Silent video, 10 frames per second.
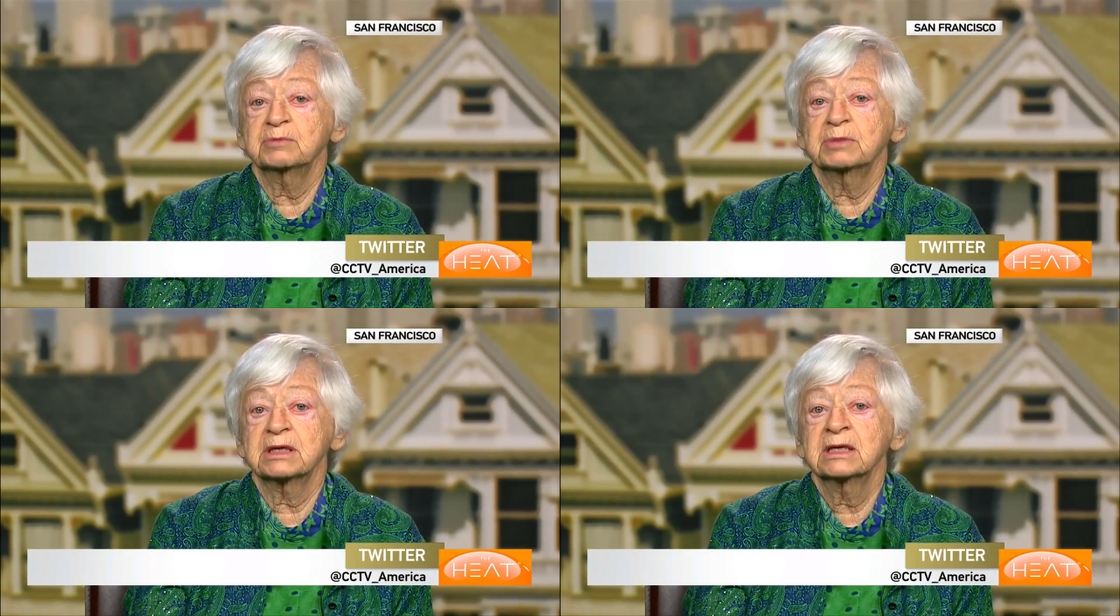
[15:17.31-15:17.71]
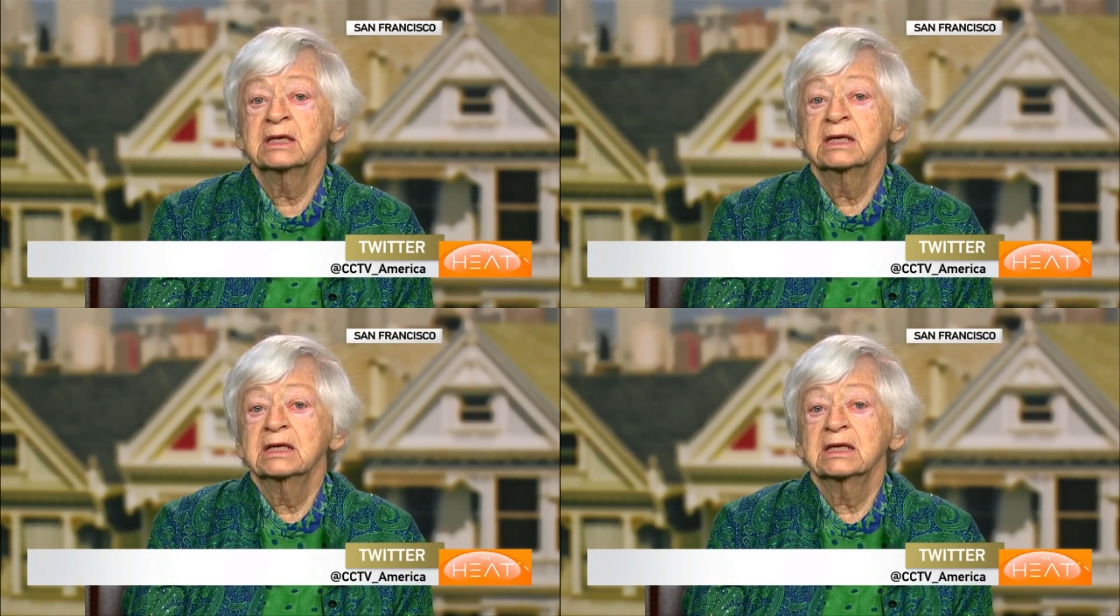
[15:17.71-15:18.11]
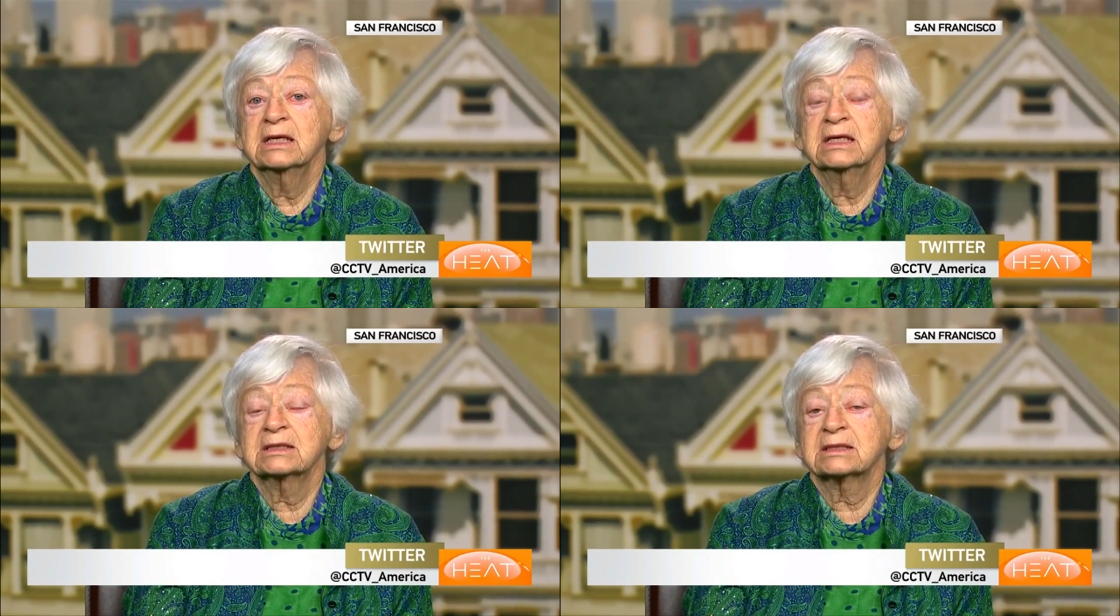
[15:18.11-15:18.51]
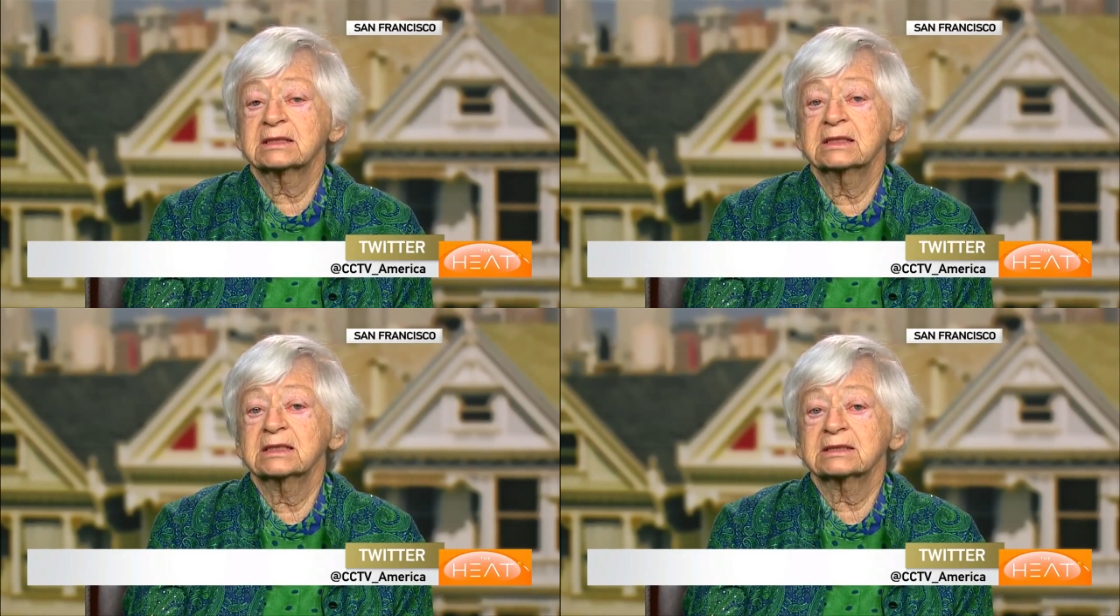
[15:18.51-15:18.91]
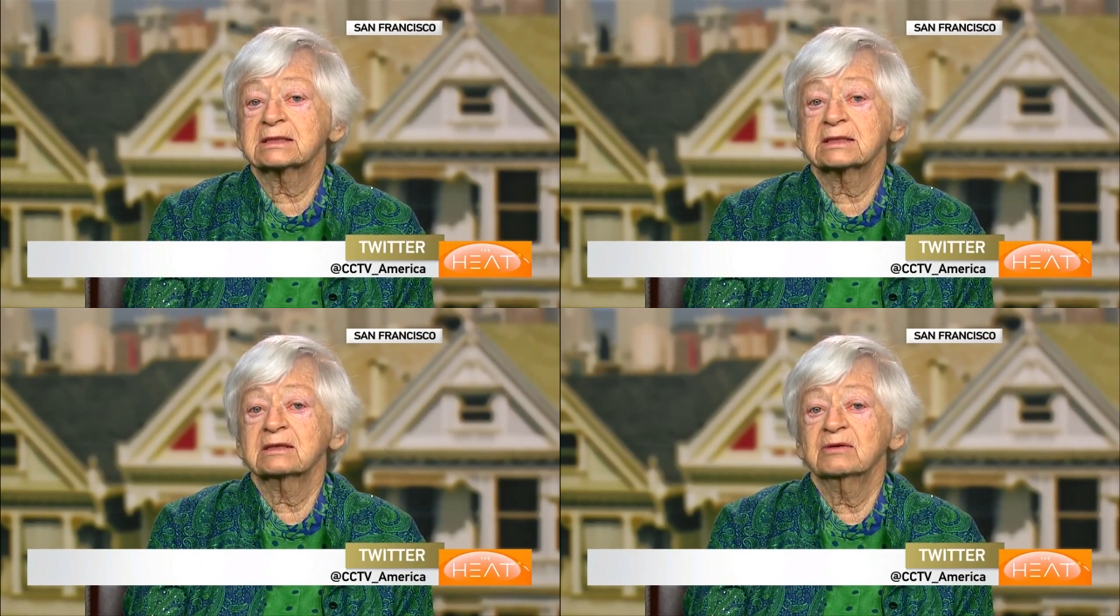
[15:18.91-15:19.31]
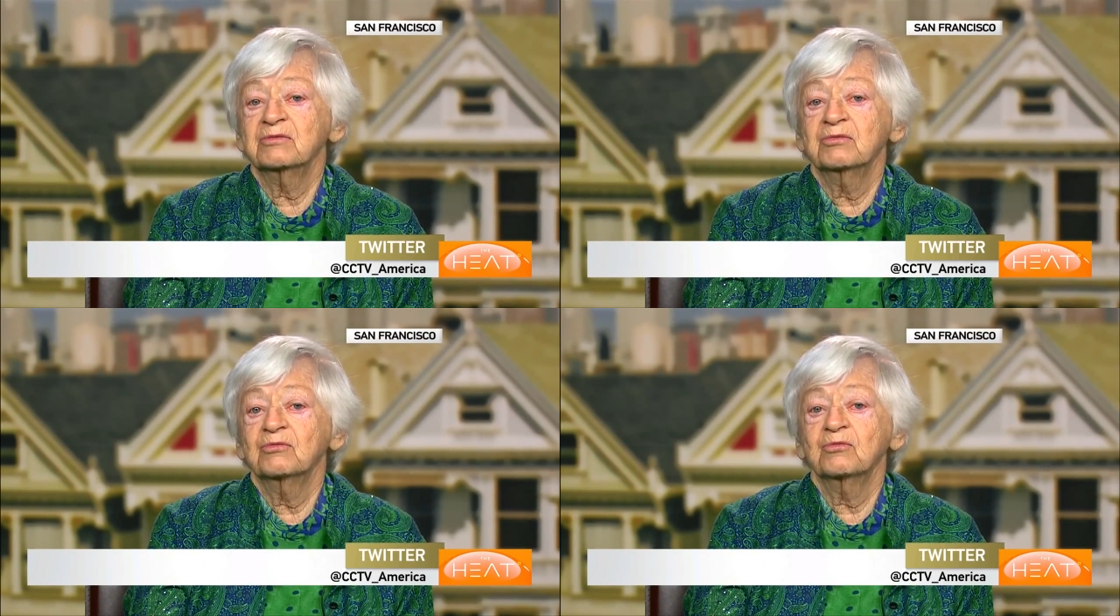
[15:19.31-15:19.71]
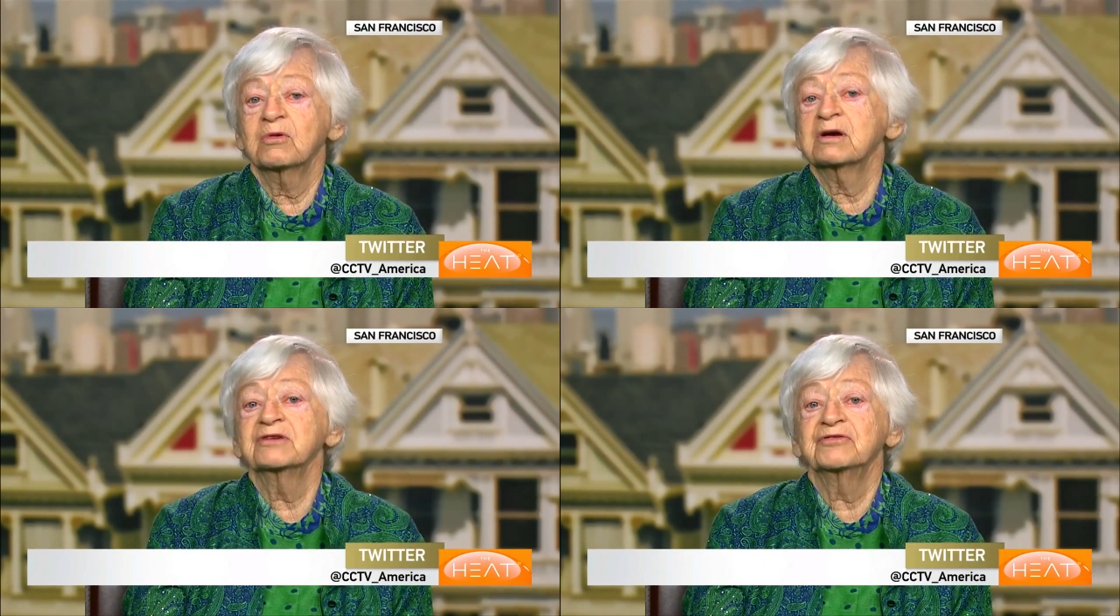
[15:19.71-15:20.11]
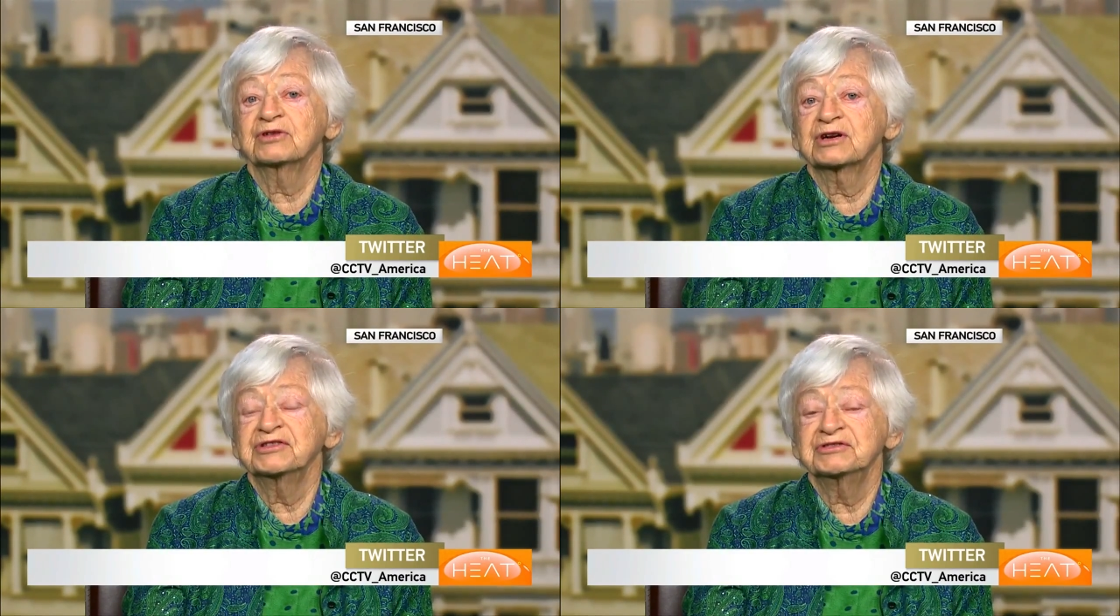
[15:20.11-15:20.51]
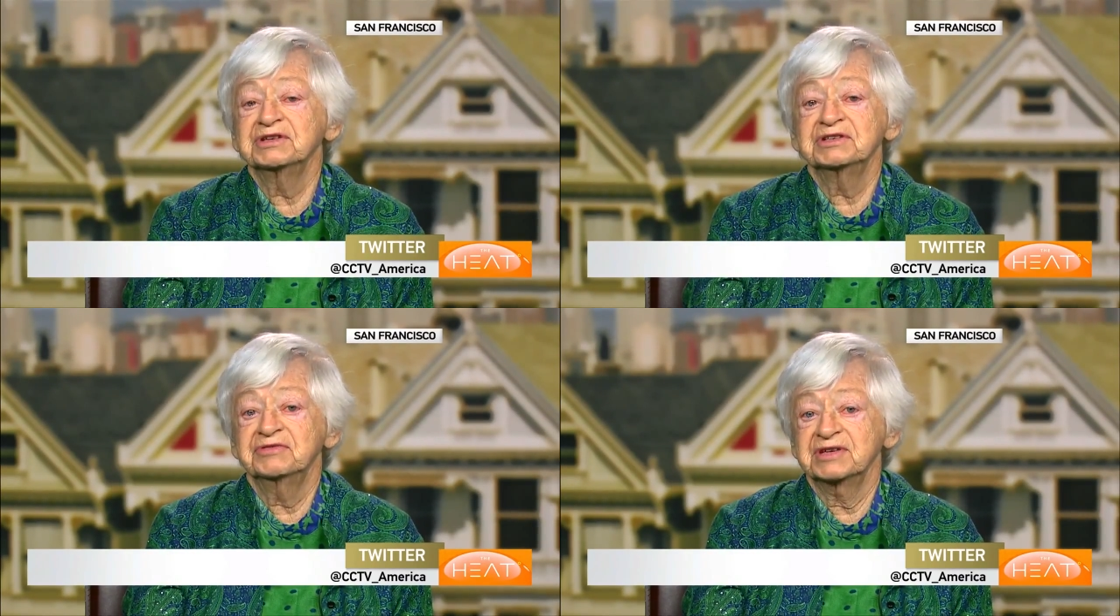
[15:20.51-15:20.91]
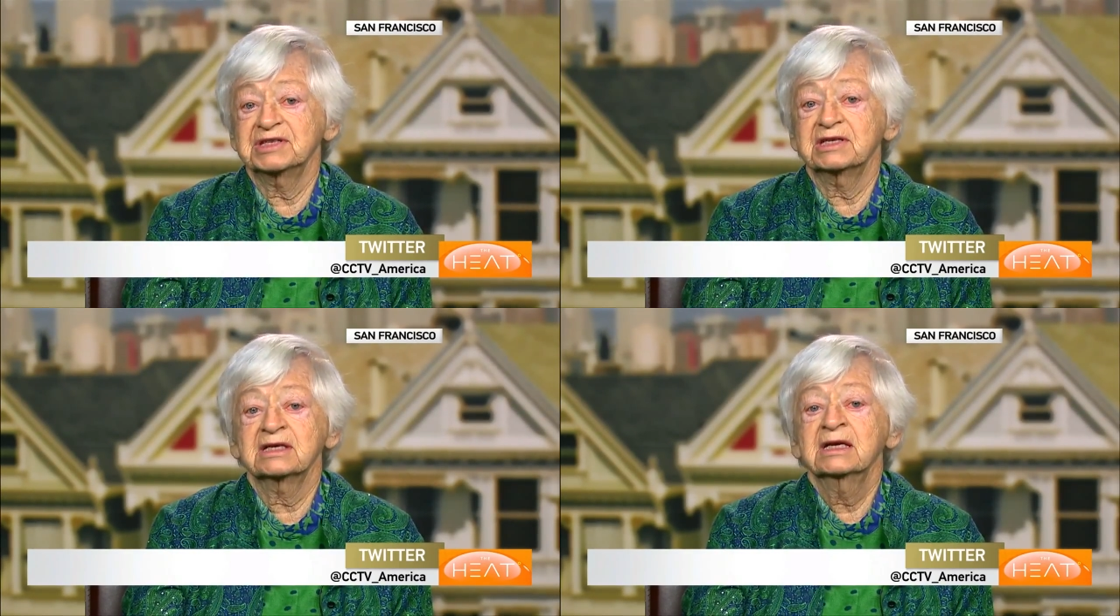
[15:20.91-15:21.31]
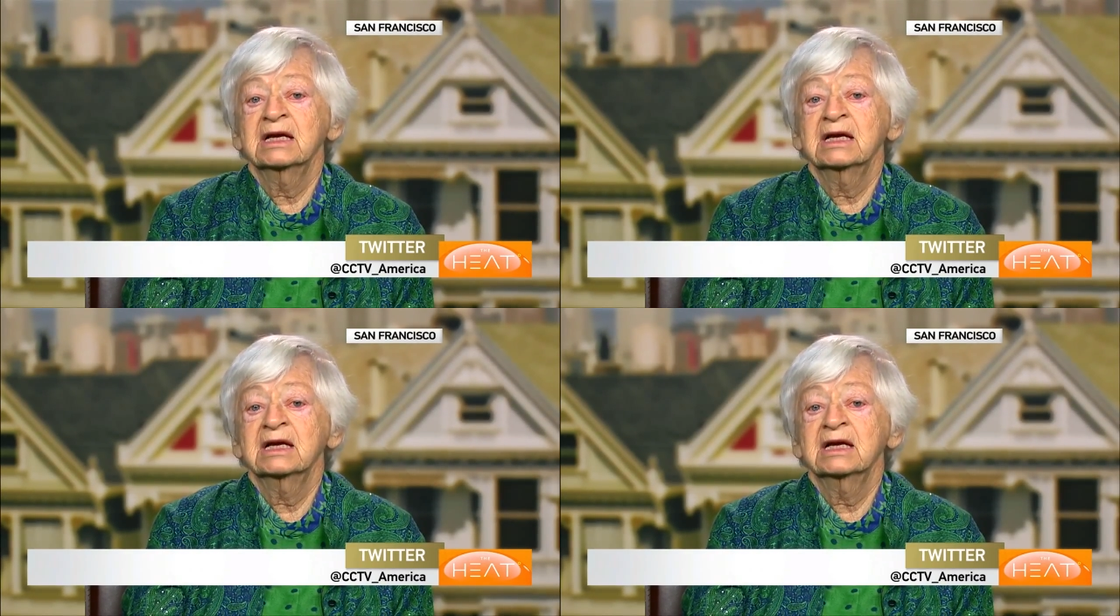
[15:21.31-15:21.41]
But it's a wonderful country to visit,